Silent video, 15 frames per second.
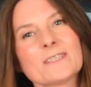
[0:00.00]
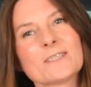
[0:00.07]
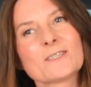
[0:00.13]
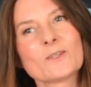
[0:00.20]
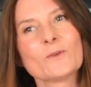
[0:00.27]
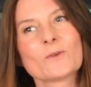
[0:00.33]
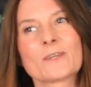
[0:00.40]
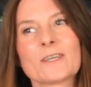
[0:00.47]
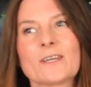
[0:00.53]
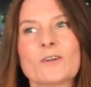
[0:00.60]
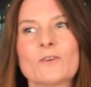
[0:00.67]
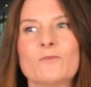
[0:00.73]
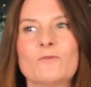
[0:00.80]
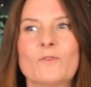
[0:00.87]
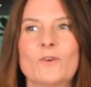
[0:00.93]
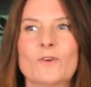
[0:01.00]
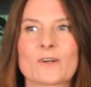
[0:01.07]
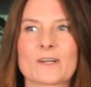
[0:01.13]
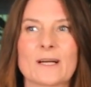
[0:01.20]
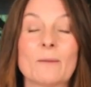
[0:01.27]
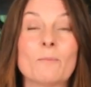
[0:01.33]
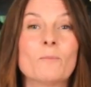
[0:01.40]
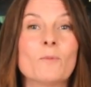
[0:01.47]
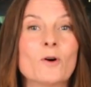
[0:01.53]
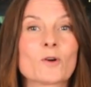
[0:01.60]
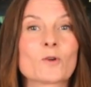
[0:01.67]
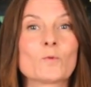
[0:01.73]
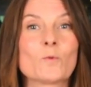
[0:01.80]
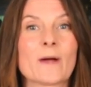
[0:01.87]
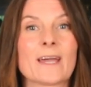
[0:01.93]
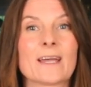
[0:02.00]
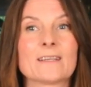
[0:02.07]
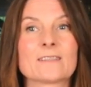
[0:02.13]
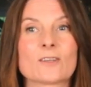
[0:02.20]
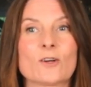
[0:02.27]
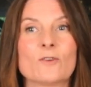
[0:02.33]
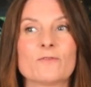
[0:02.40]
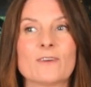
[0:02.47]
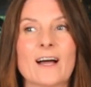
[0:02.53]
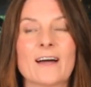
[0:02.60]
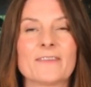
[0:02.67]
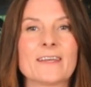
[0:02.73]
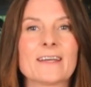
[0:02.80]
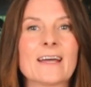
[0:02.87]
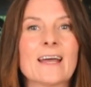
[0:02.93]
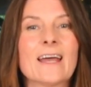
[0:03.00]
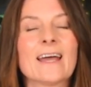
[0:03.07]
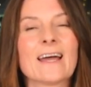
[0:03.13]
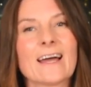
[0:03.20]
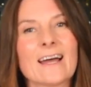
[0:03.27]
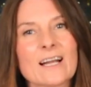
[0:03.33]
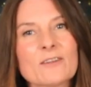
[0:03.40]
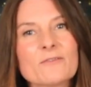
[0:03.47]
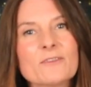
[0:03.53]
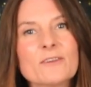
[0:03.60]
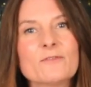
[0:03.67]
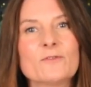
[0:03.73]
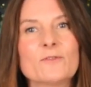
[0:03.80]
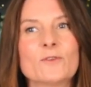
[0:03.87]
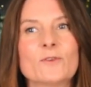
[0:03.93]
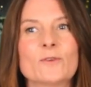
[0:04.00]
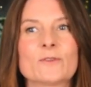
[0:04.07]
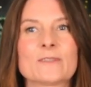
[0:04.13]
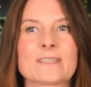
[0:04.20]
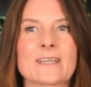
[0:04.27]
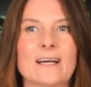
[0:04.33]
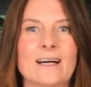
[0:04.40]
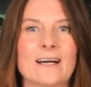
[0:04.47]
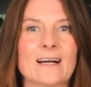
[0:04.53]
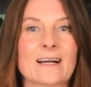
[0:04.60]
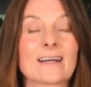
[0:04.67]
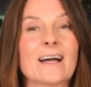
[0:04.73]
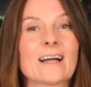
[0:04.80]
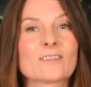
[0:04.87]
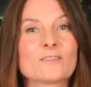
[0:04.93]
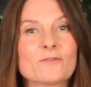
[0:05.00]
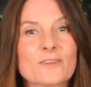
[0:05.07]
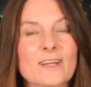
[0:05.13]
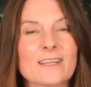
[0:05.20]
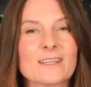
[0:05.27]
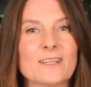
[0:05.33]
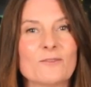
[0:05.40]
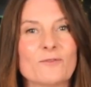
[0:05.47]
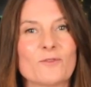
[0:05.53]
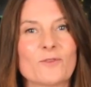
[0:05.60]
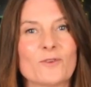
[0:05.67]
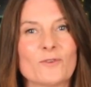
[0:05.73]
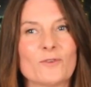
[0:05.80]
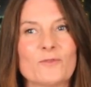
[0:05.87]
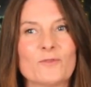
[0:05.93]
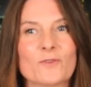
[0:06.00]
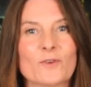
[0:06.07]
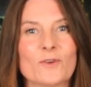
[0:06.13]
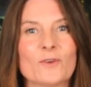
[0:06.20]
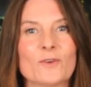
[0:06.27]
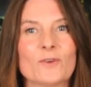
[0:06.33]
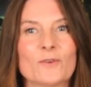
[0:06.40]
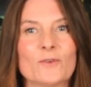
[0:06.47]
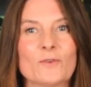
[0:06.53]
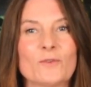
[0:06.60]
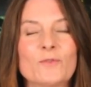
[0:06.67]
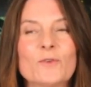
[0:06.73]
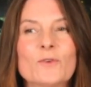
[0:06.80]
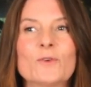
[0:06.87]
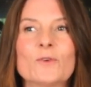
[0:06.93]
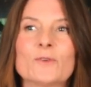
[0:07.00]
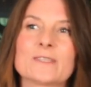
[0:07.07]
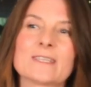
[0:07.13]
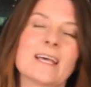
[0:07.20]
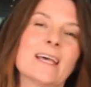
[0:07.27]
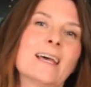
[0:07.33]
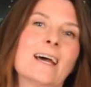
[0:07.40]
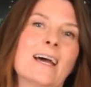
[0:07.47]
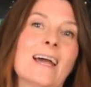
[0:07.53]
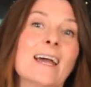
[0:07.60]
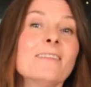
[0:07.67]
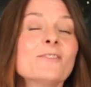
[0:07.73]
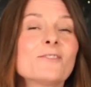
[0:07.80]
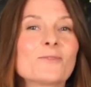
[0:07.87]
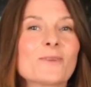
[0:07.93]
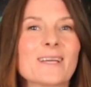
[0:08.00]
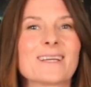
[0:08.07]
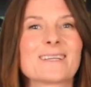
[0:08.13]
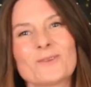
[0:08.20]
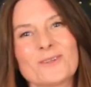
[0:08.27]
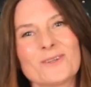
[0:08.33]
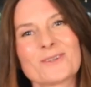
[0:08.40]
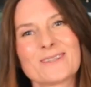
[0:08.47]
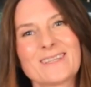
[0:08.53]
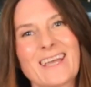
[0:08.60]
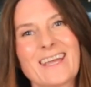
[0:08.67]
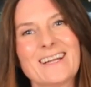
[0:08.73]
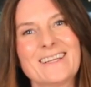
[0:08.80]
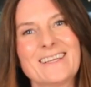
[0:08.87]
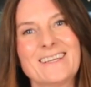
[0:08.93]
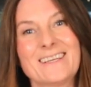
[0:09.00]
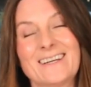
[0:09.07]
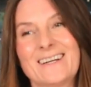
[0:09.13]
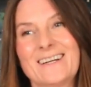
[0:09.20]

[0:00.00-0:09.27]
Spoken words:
is looking for more ways of adding healthy foods, gut friendly foods and drink to your daily